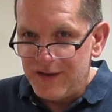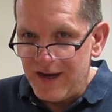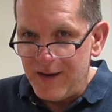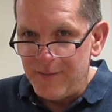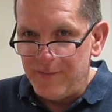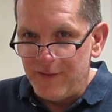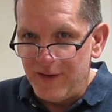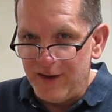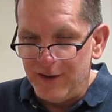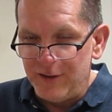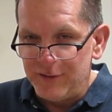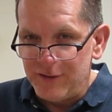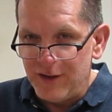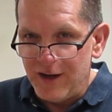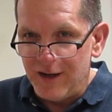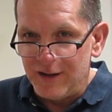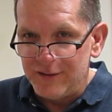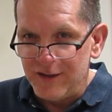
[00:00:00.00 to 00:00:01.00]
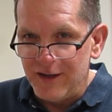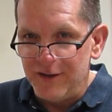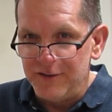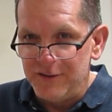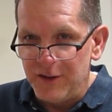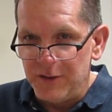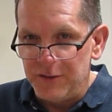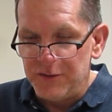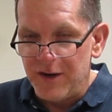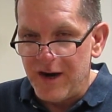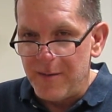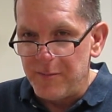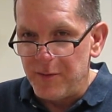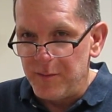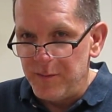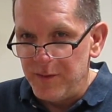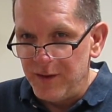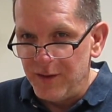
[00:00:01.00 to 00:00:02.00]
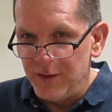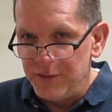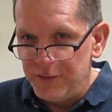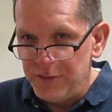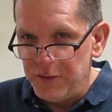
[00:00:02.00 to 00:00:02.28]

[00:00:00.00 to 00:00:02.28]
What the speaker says: Campfire Talks Enzo Trapper build